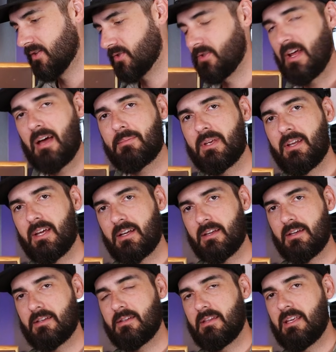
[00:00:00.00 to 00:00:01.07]
So now I'm
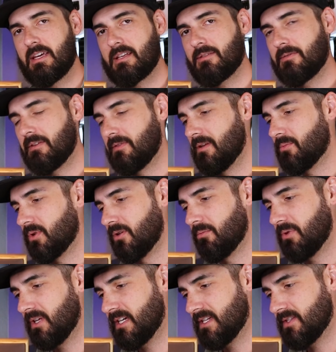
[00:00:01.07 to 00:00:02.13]
connecting to the S50 Pro
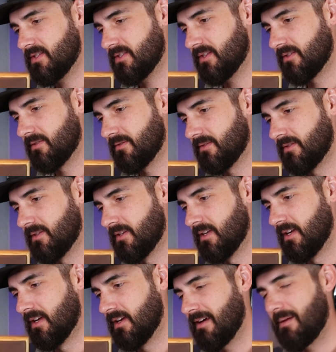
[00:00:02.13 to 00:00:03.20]
Plus.
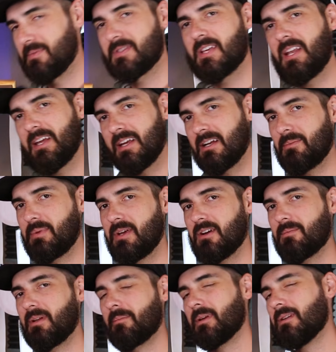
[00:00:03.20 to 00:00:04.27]
I'm setting it up here,
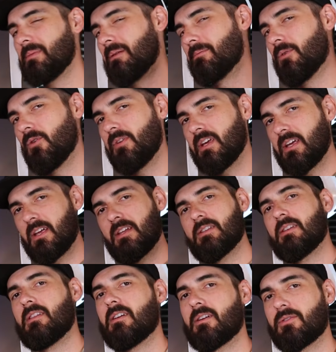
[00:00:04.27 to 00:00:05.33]
but I'm gonna be moving it
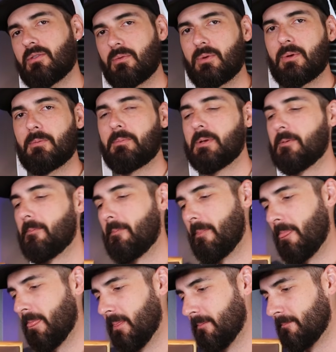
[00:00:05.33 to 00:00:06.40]
into the other room.
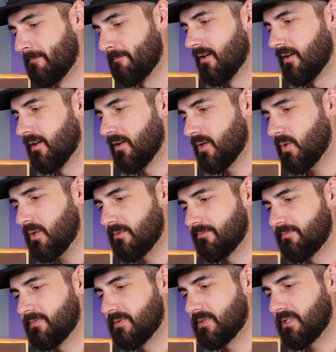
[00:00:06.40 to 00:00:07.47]
Cool.
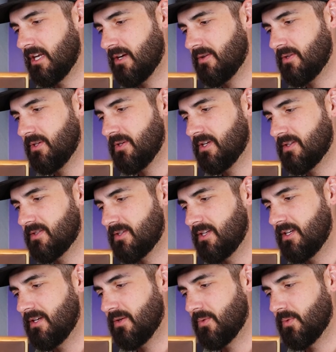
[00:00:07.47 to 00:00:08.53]
So now you can
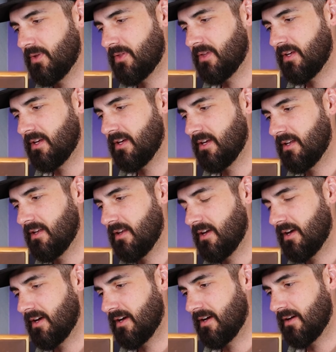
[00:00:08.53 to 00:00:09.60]
see within
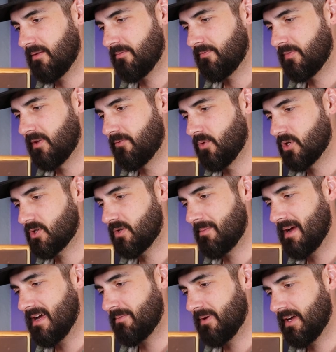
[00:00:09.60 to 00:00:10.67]
the 4-stream
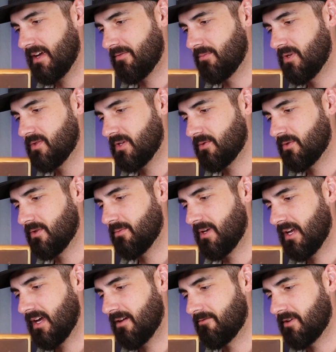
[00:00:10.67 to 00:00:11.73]
app, I have Music Room and
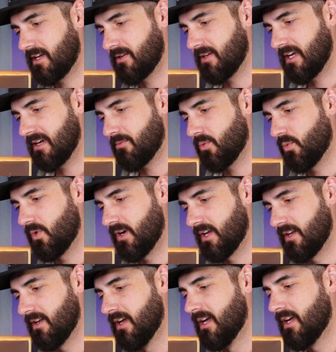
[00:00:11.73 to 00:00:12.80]
I have Vinyl Amp
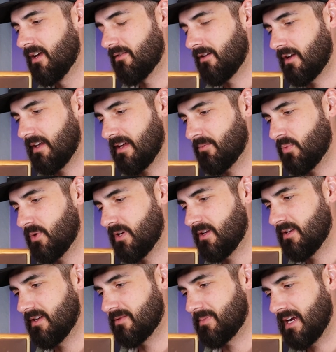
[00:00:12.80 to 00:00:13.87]
1. Vinyl Amp
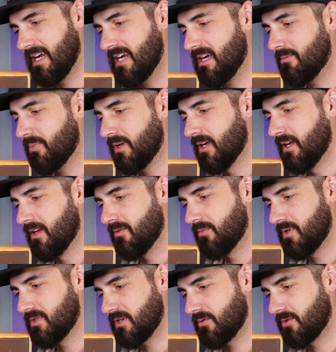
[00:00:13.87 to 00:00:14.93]
1 is my amp.
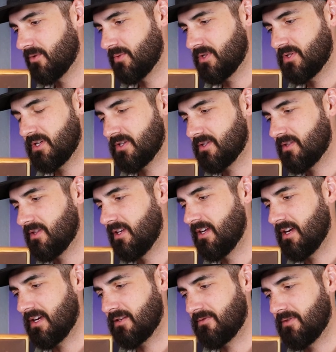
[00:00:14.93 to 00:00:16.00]
Music Room is just the
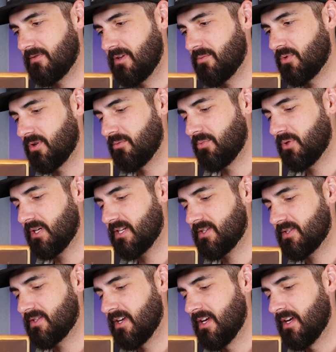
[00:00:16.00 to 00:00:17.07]
S50 Pro
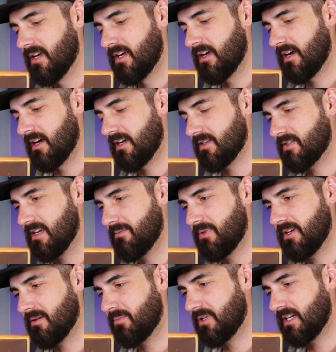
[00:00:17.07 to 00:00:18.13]
Plus. Same
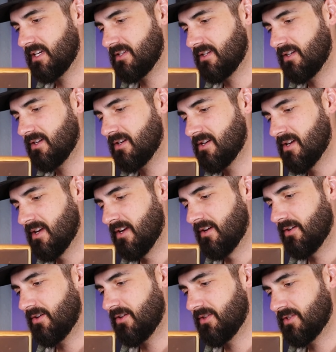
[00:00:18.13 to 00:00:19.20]
thing applies here.
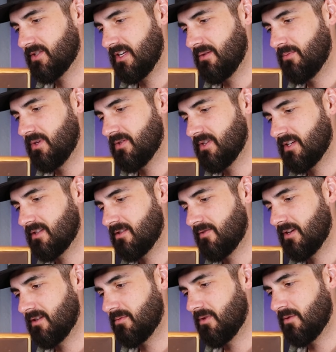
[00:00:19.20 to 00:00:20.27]
All the same music is
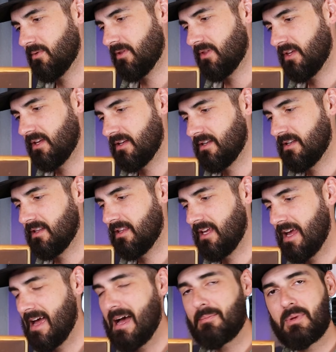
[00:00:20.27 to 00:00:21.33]
available within the
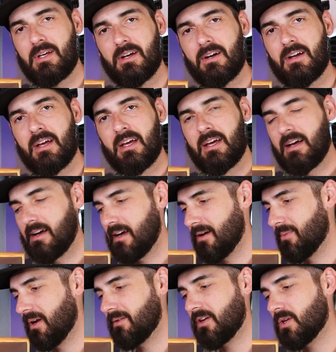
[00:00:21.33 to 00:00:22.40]
app here,
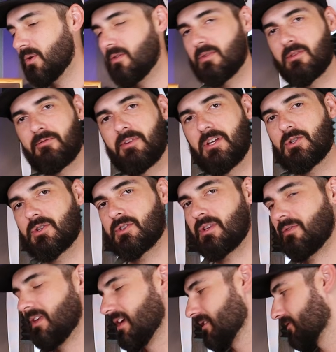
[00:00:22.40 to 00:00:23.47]
but I'm gonna go over the features of
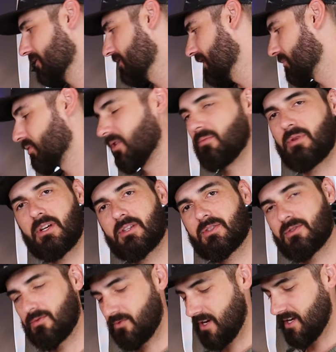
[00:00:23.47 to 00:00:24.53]
the S50 Pro
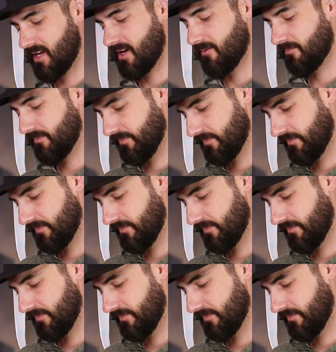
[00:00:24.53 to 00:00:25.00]
Plus right now.